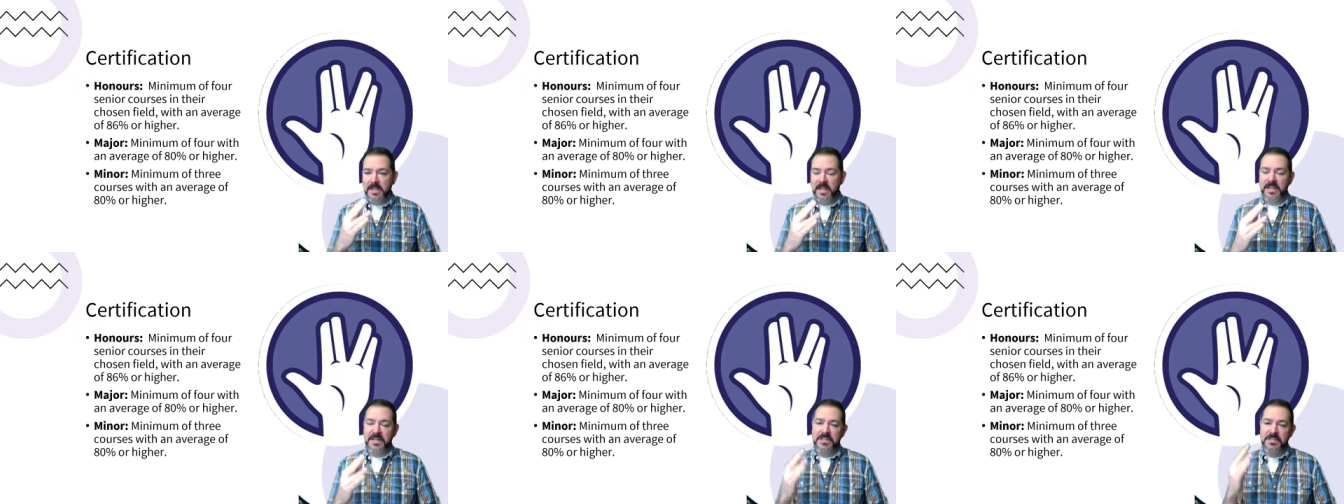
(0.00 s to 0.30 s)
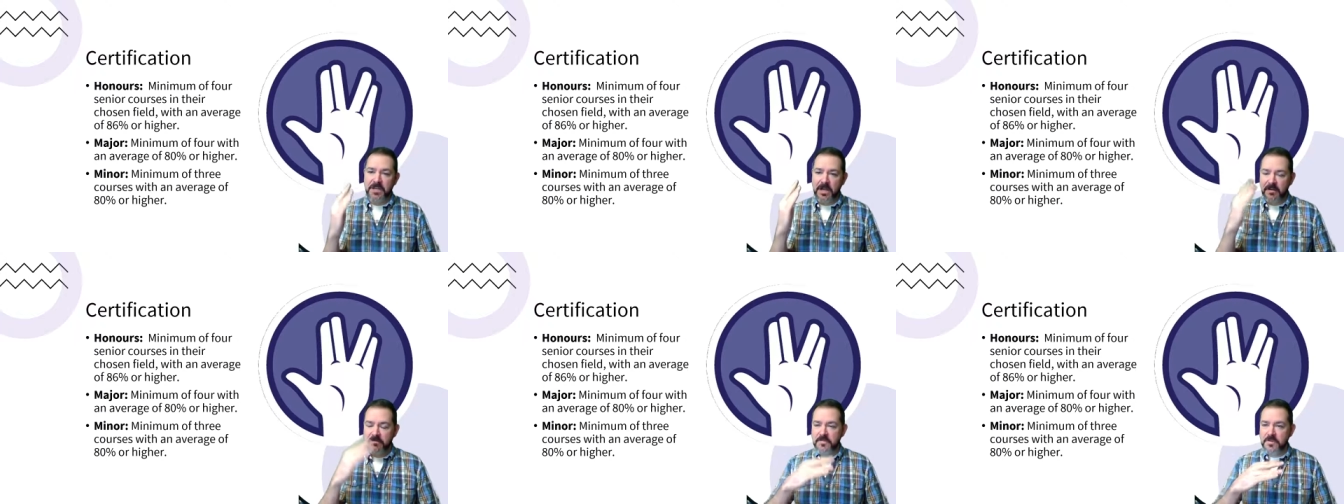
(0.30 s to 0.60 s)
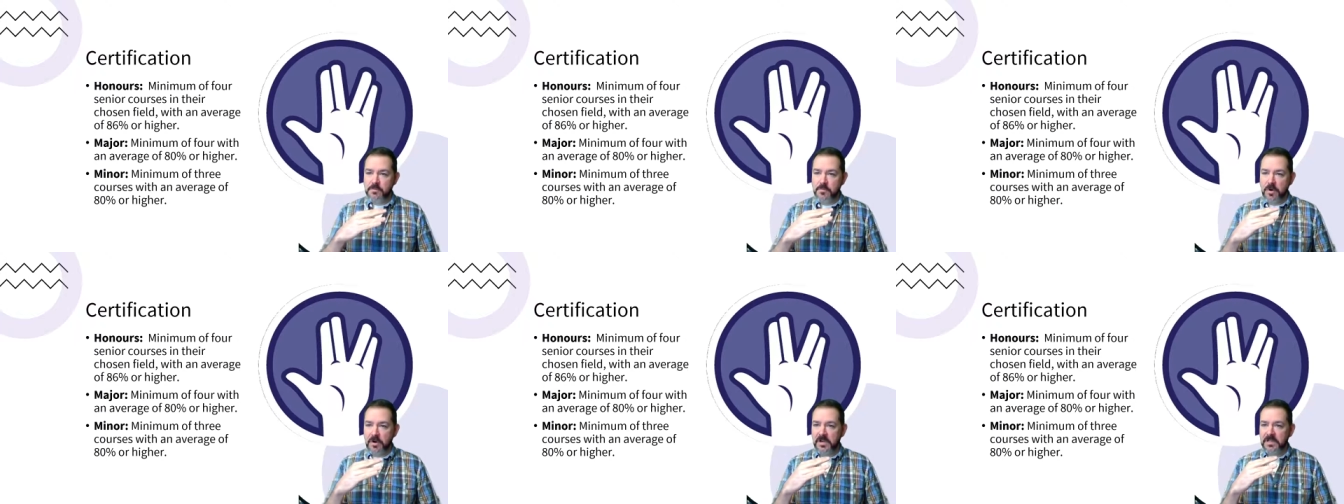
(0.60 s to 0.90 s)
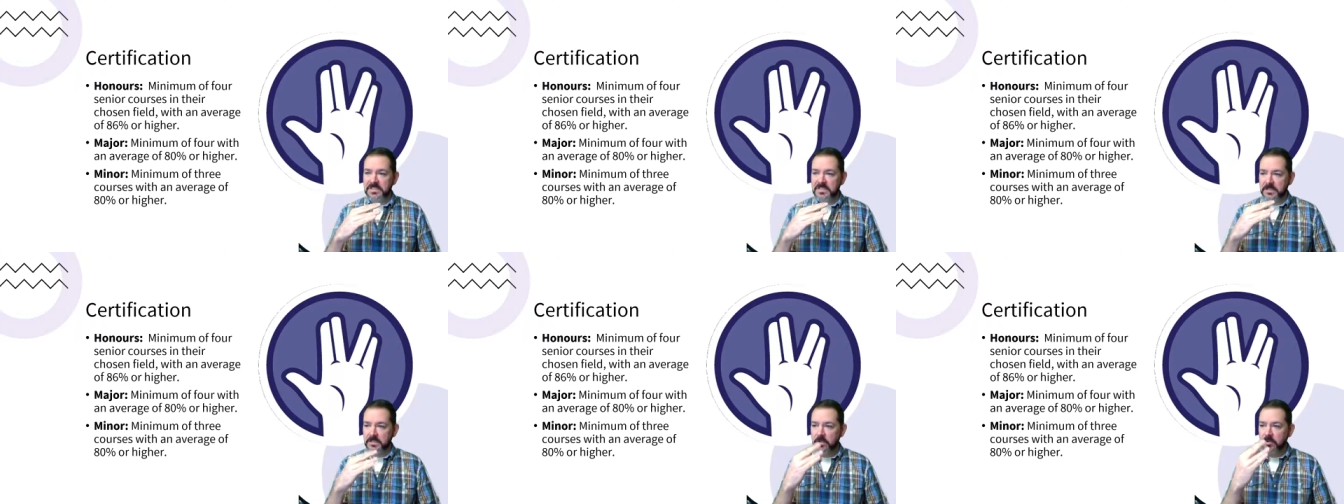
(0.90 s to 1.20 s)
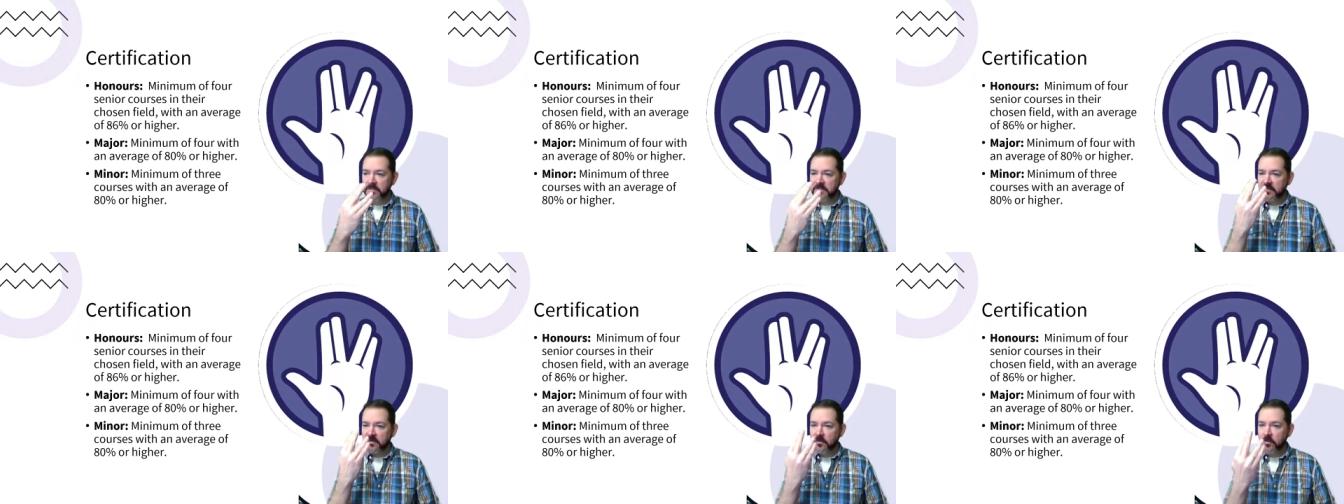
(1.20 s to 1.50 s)
and none of your marks in
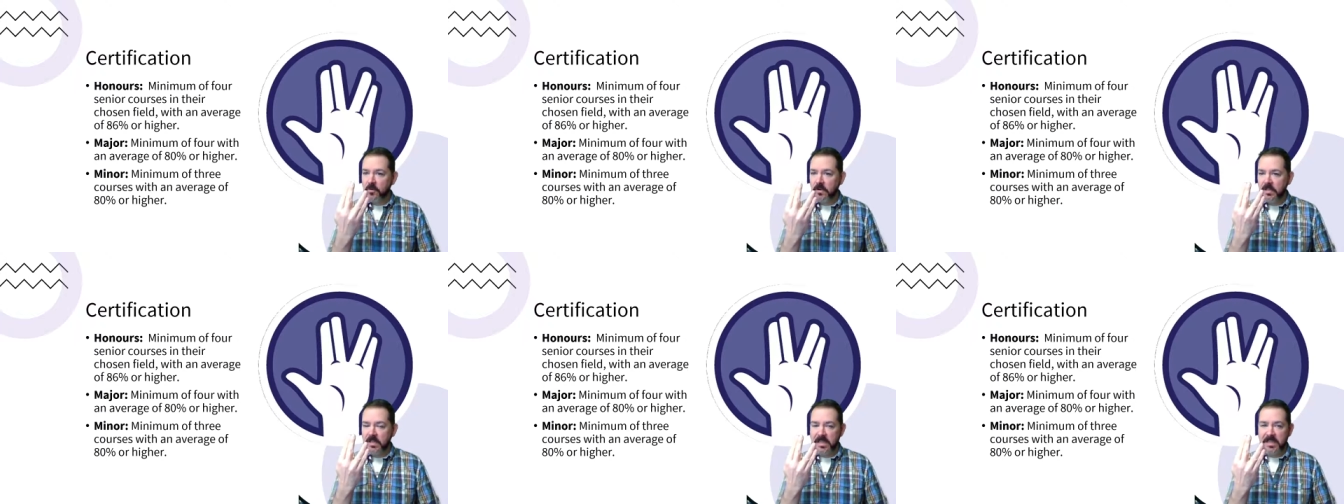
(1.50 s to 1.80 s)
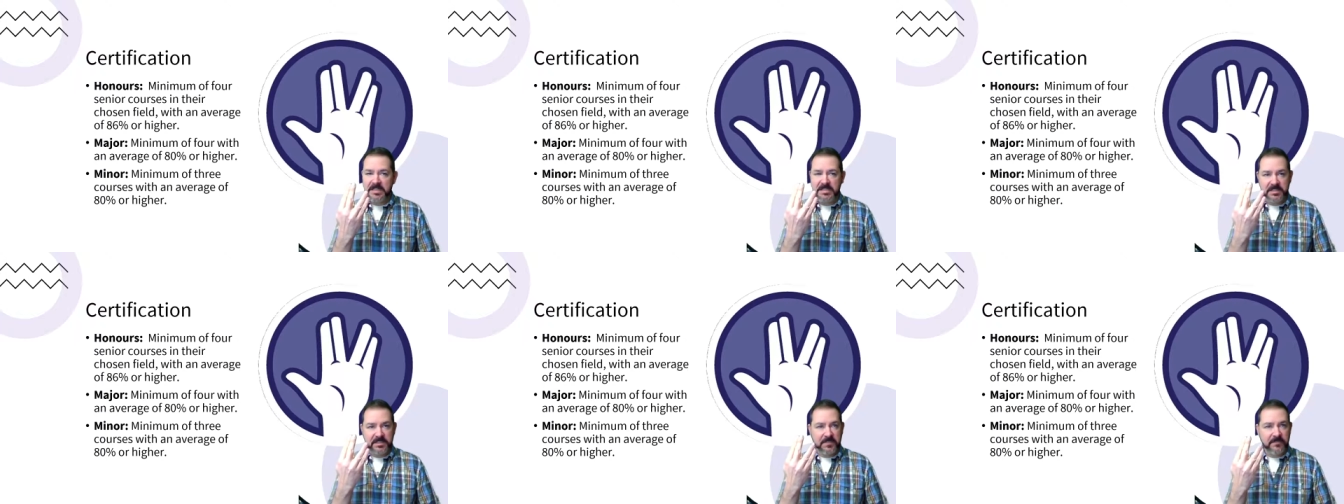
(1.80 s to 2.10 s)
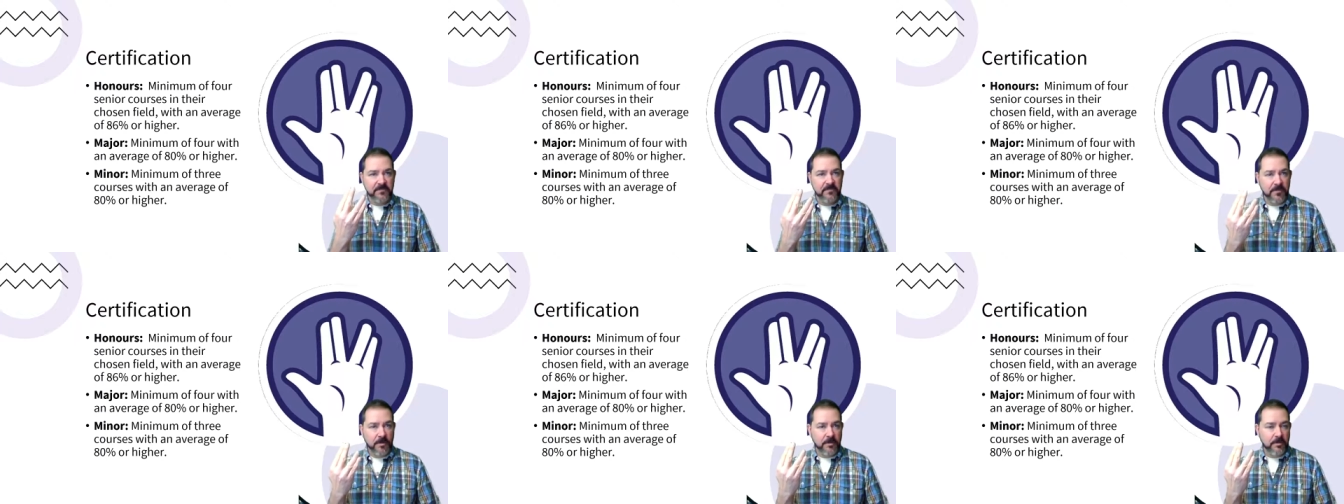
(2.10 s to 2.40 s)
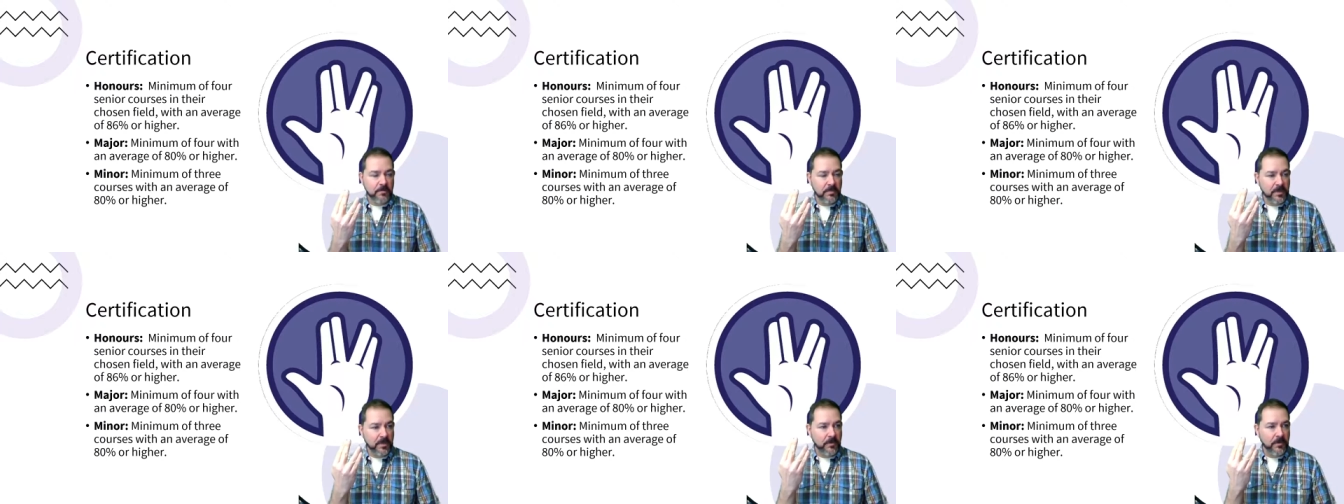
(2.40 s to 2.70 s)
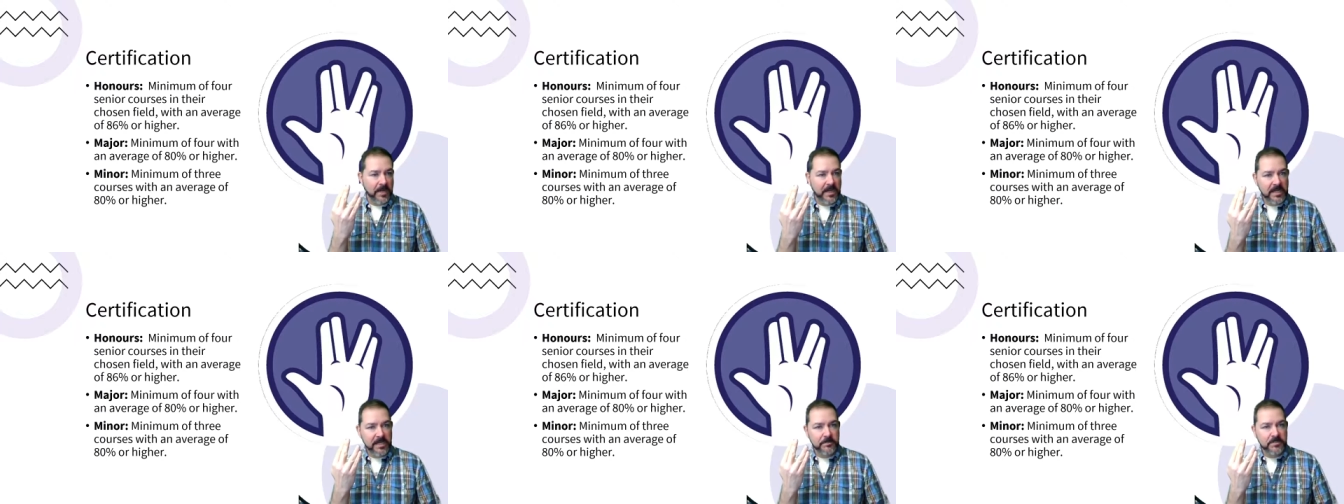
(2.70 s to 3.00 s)
those four classes have fallen
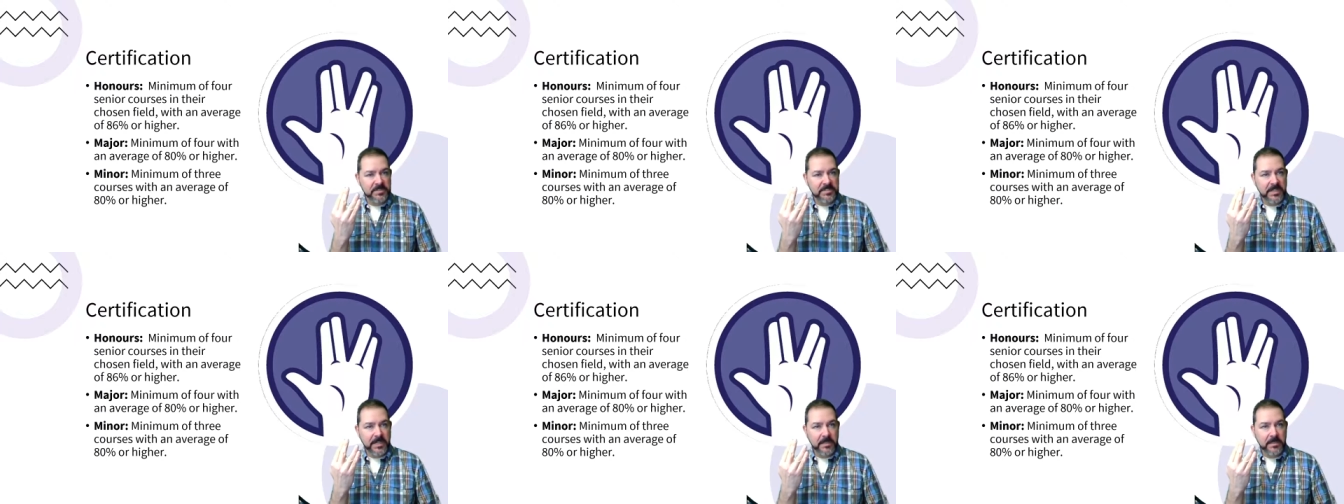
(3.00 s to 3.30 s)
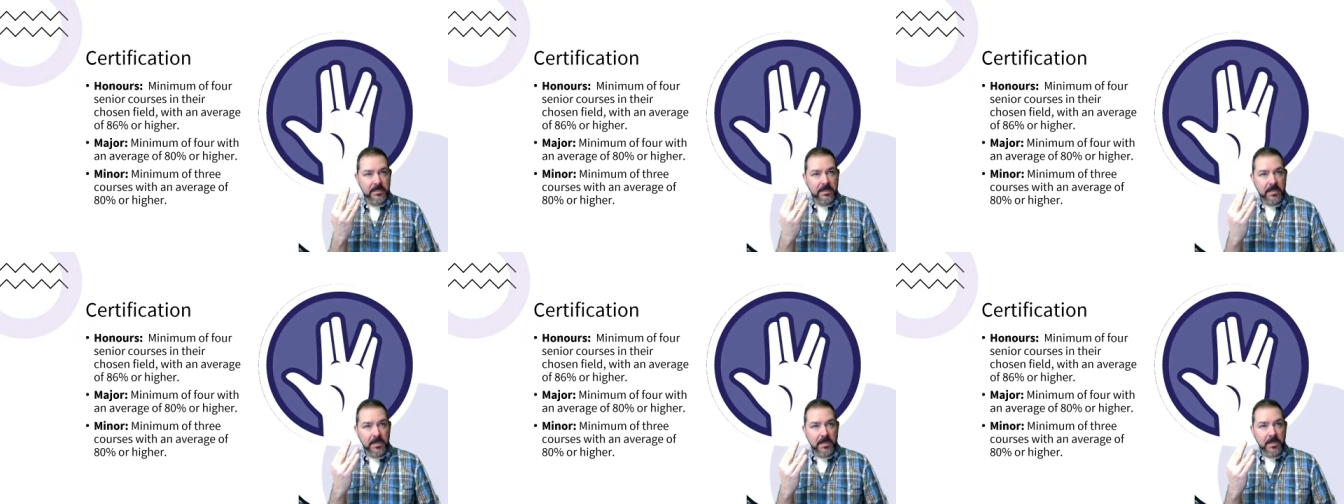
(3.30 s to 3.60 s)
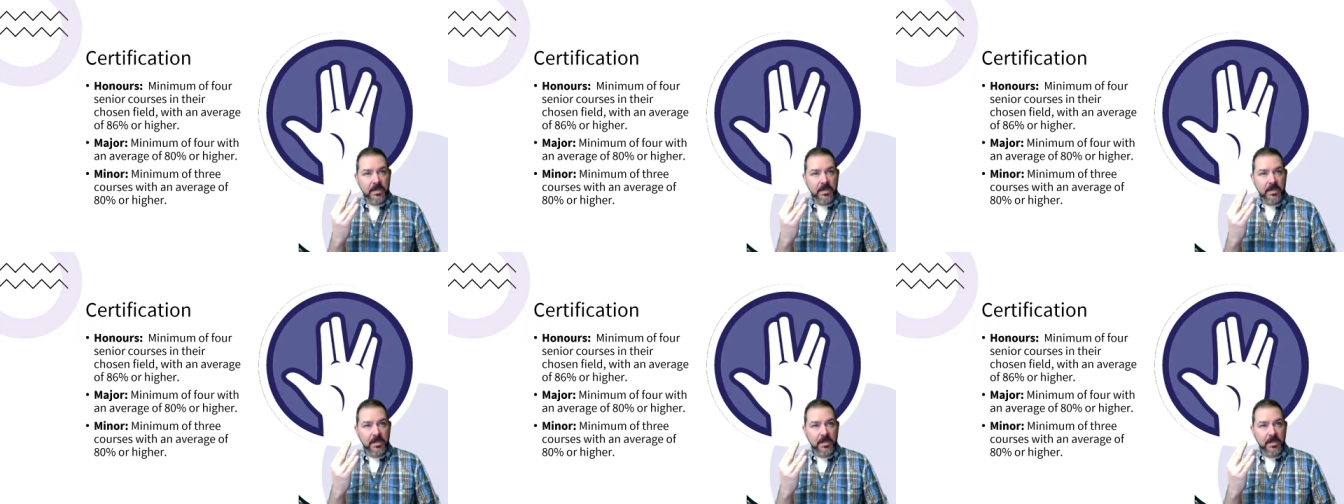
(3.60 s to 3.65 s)
below 80%,